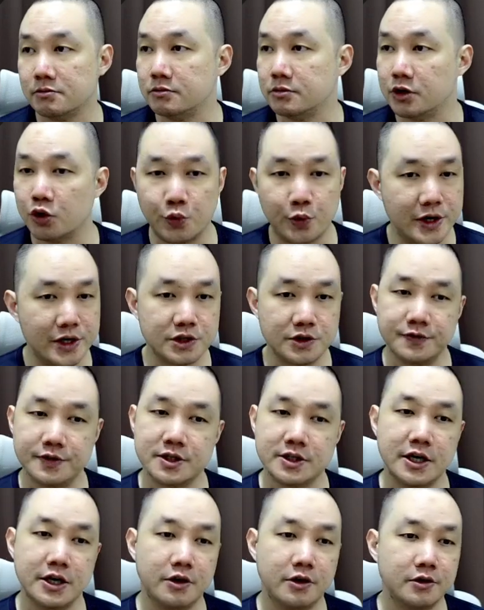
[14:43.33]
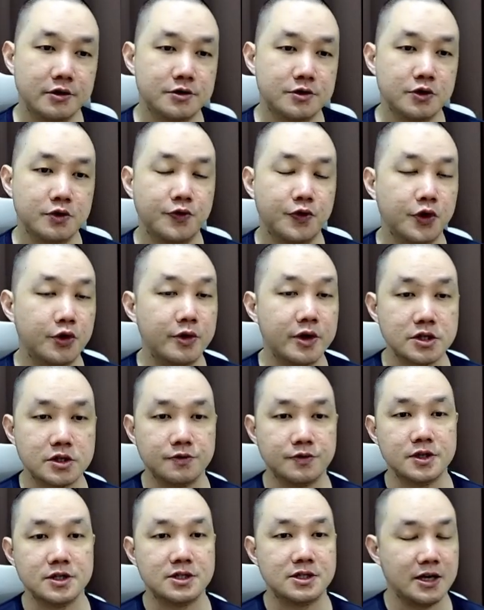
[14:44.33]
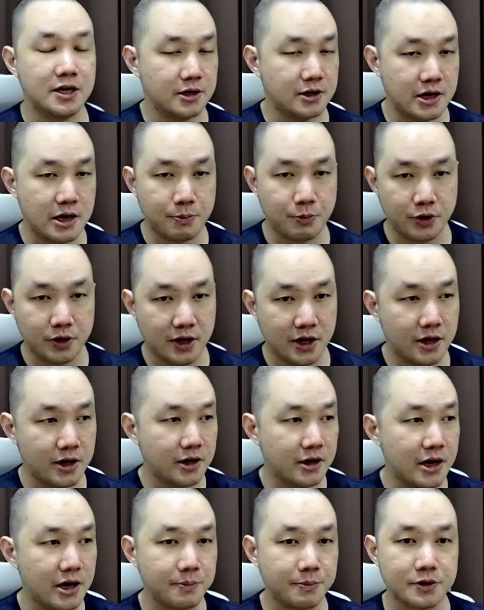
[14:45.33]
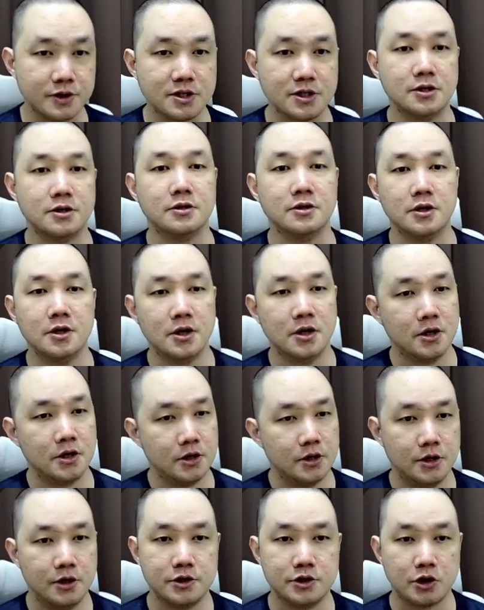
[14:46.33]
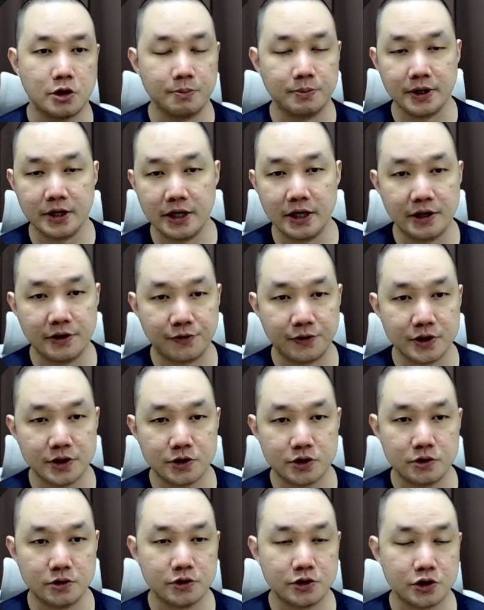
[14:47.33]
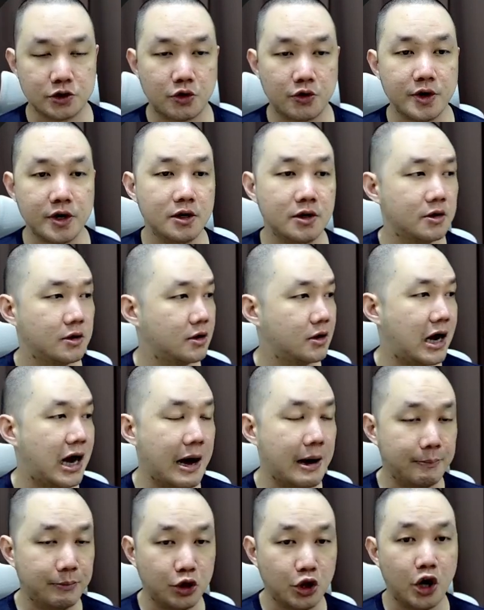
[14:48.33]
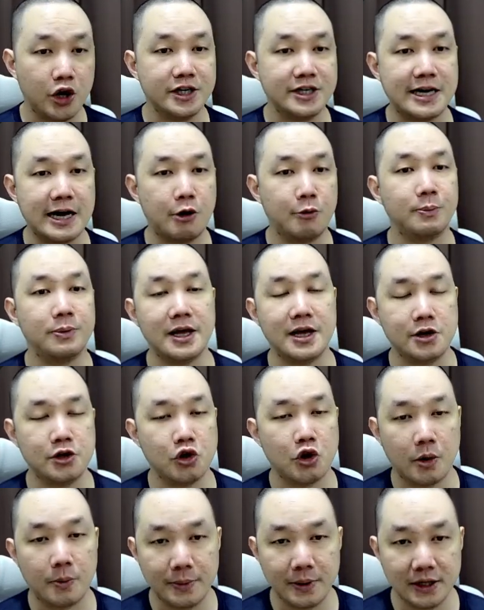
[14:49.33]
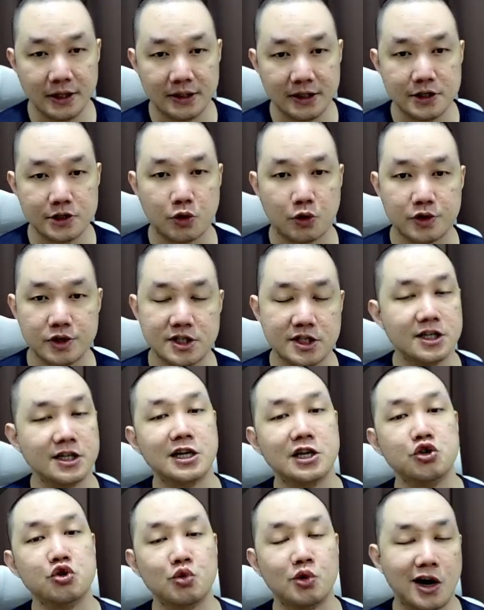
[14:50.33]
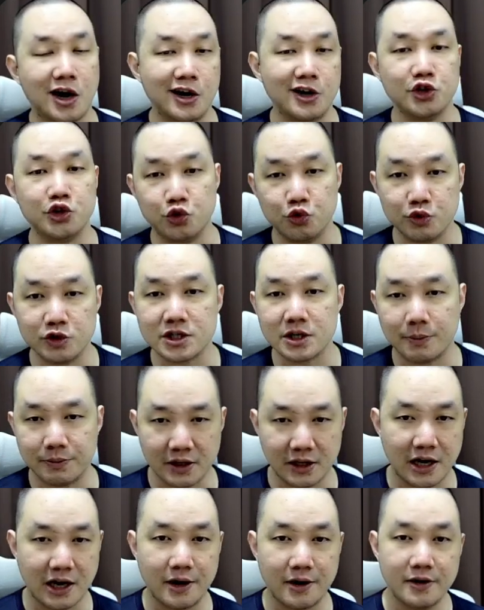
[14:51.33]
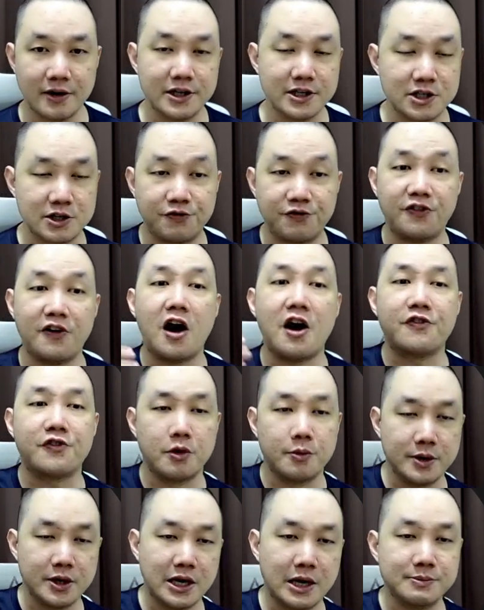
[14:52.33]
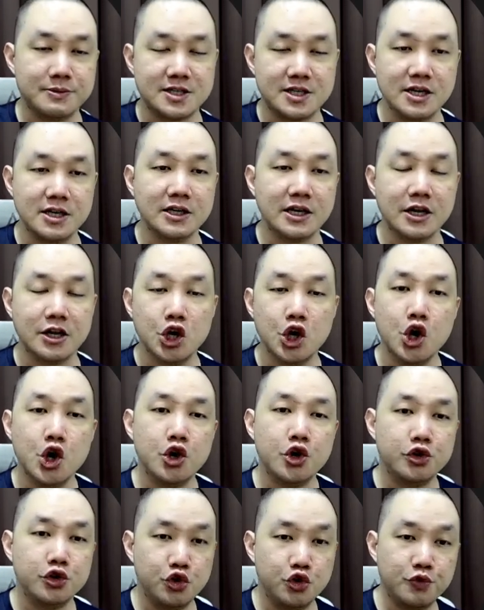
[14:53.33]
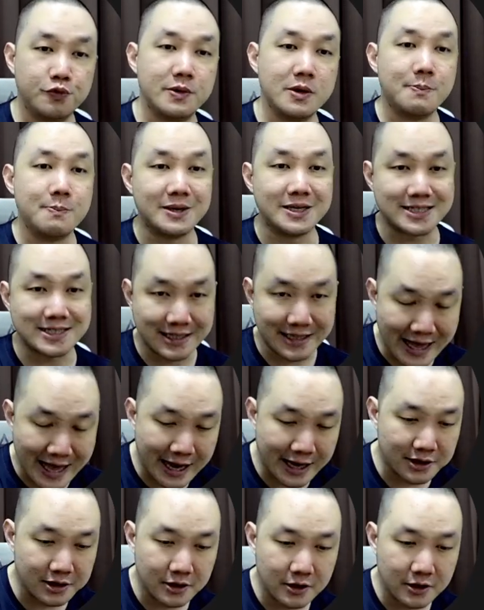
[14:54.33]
the rest of us cannot. So for the rest of us, 99.999% is a completely different story. I'm not downplaying your abilities or saying that you can't do something. It's far from it. I'm saying that you've been misled